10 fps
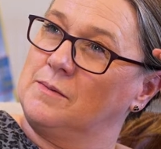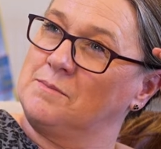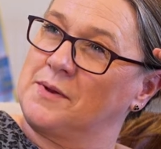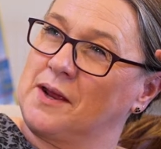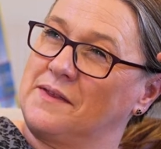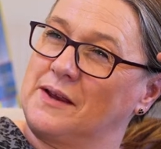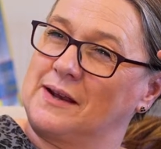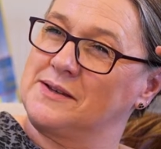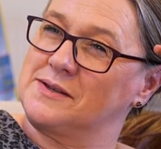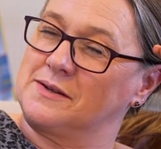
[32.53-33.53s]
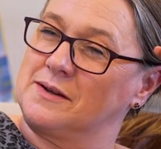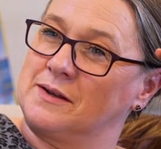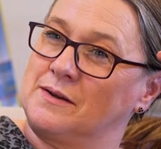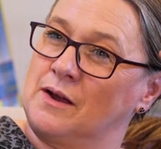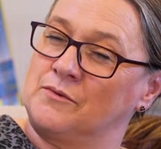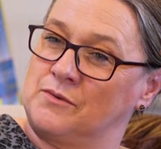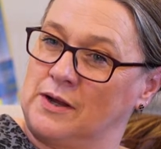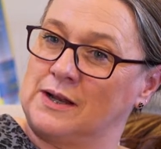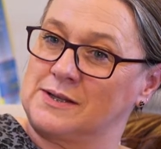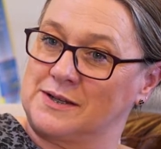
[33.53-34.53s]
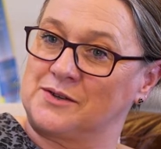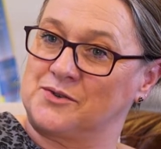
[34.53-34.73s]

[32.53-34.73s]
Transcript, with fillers: but I think that's an, an unrealistic